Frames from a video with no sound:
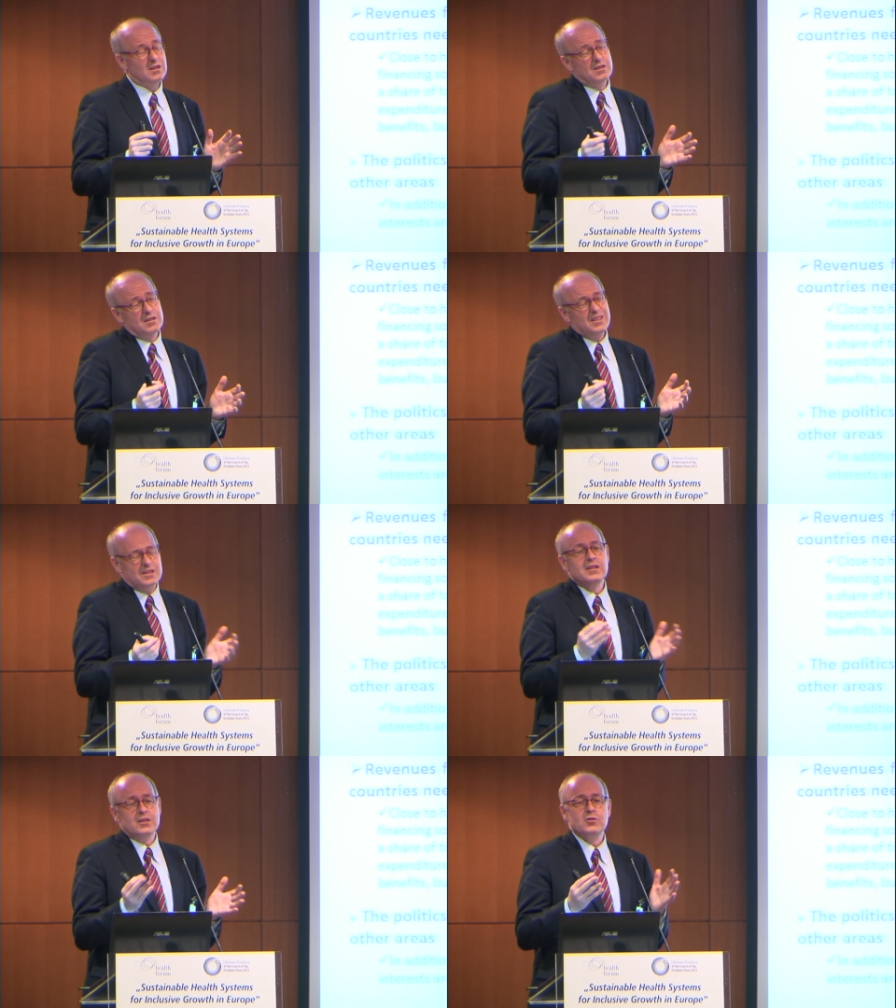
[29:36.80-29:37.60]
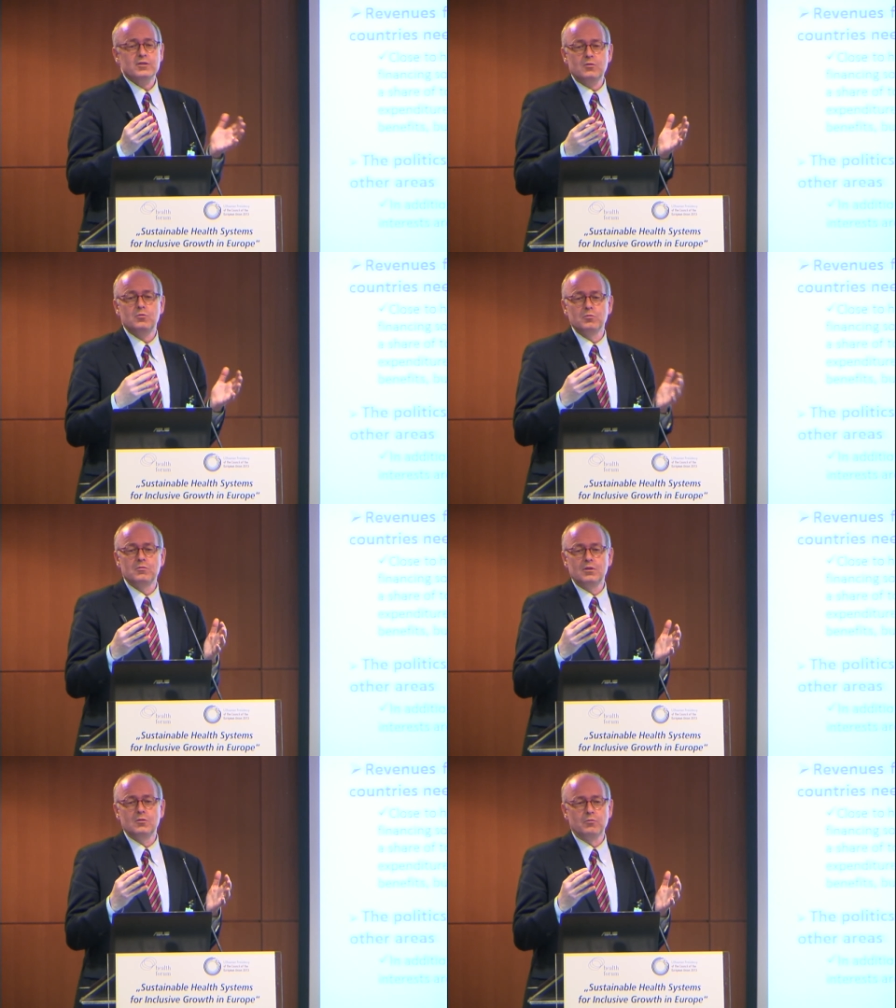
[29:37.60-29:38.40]
there is a danger that you
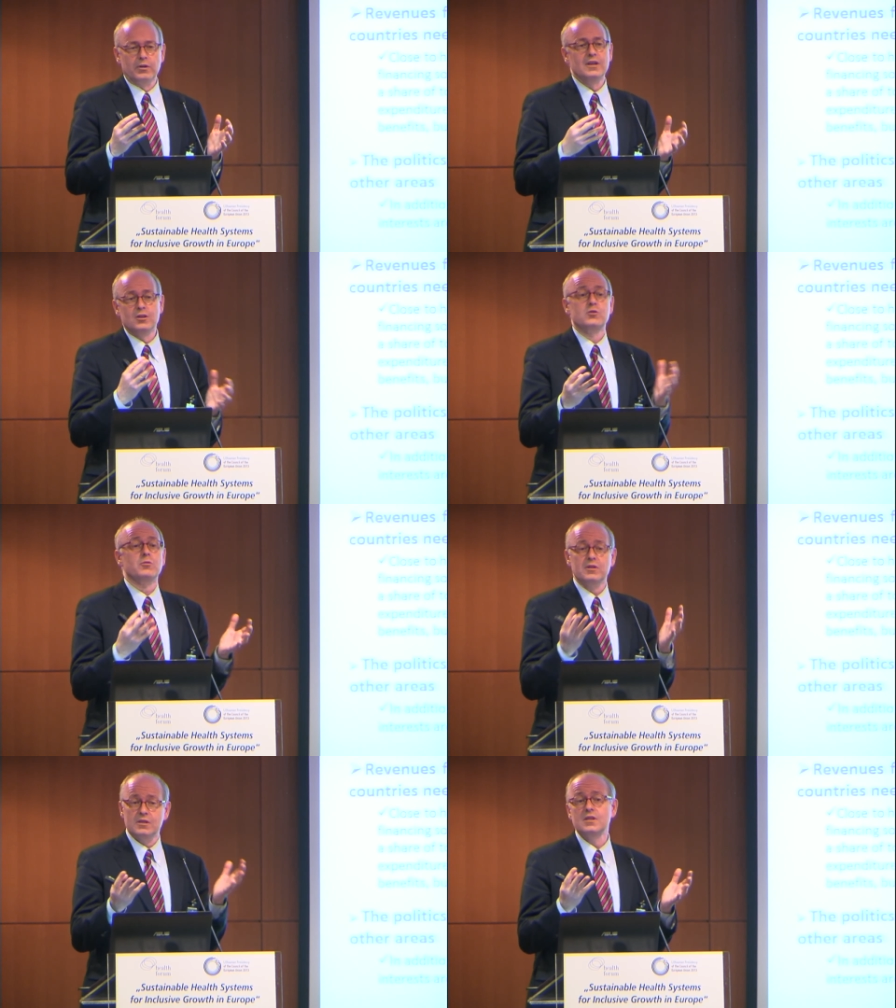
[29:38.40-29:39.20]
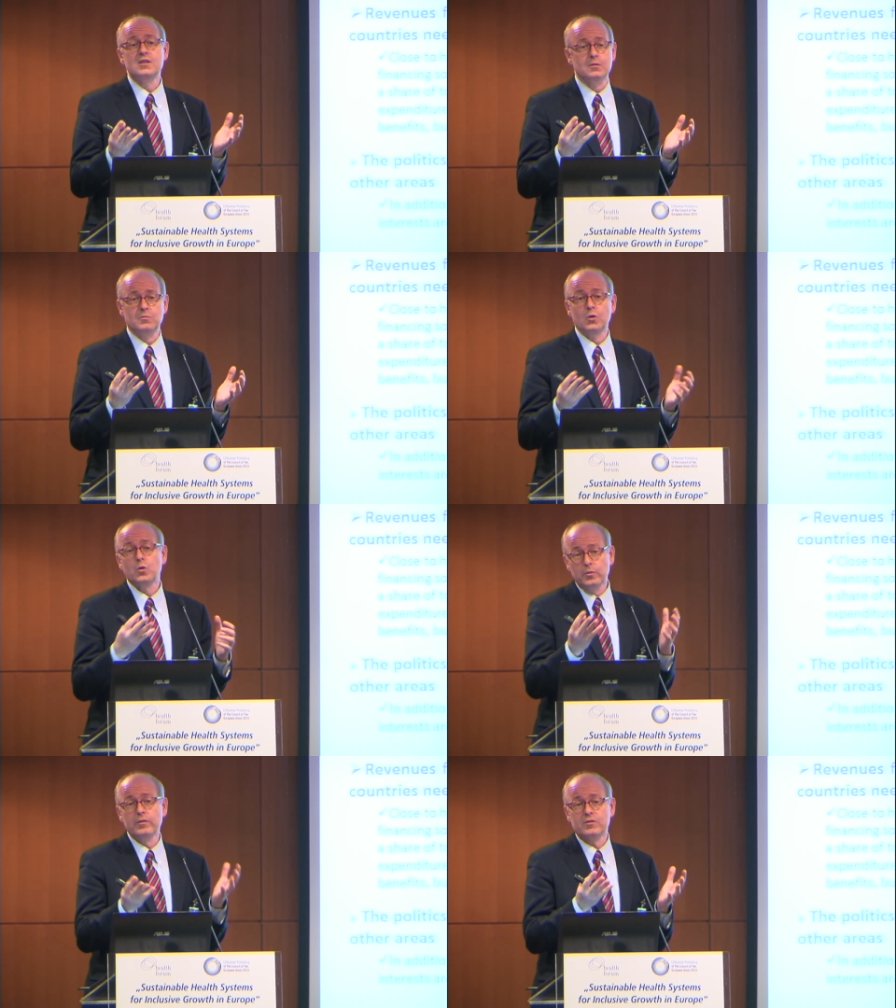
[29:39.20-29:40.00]
really destroy the system, the
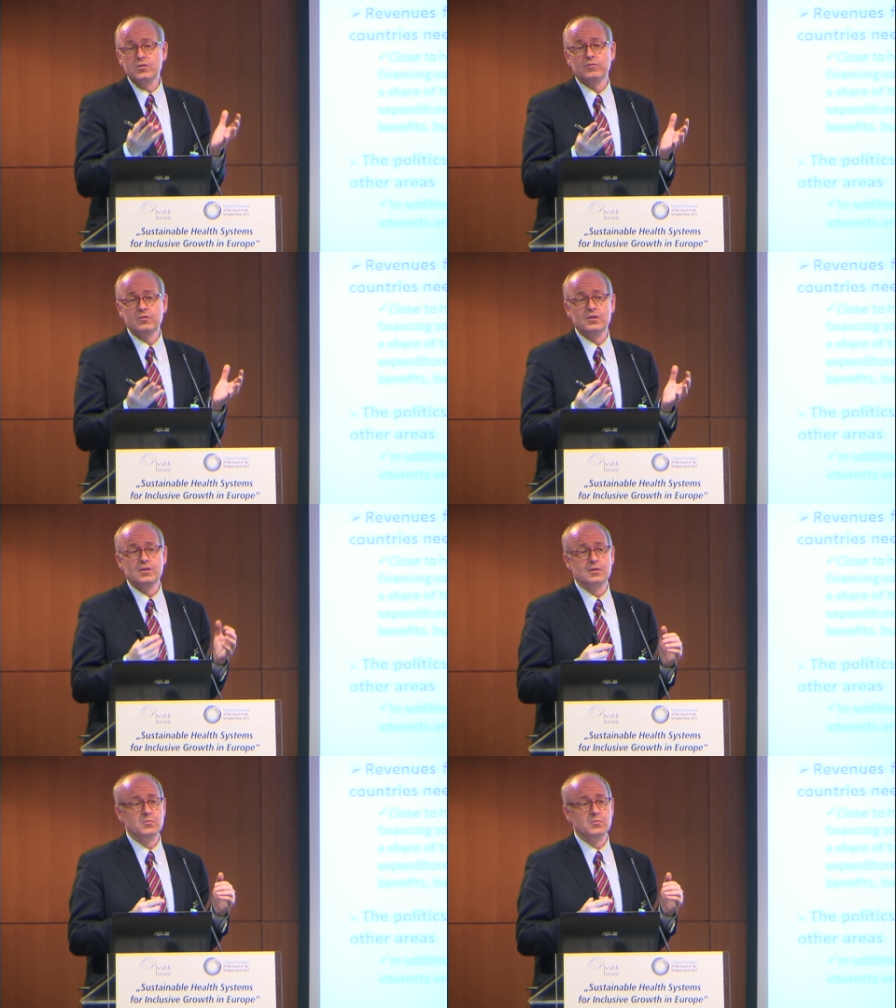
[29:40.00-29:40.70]
coherence of the system.